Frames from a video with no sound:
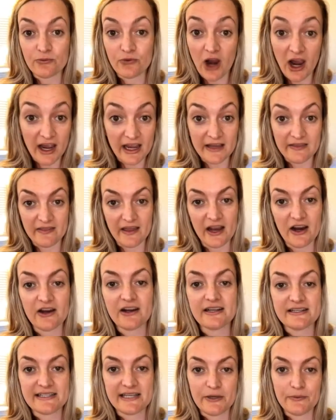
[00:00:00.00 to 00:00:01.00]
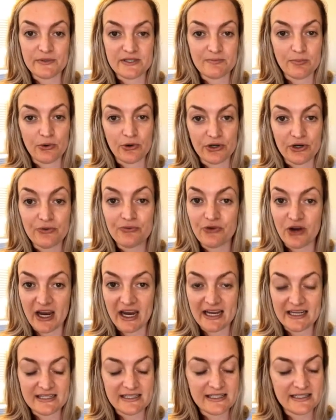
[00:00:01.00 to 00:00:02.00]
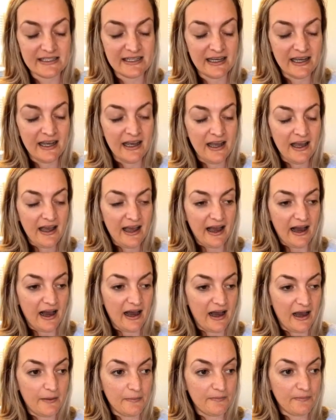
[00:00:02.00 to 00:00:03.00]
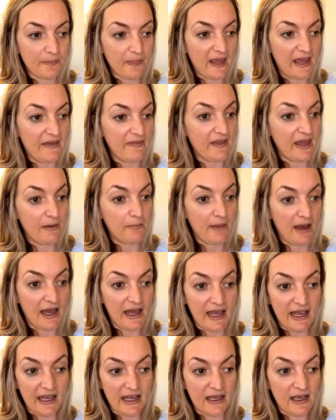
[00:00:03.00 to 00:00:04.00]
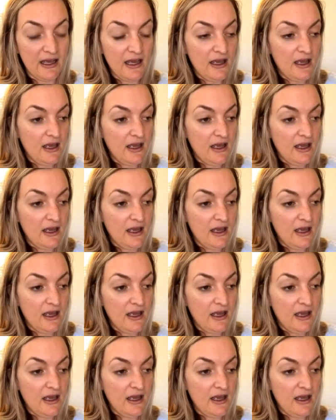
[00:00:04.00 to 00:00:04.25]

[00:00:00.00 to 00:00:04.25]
Ryan, there because he was born and raised. And then my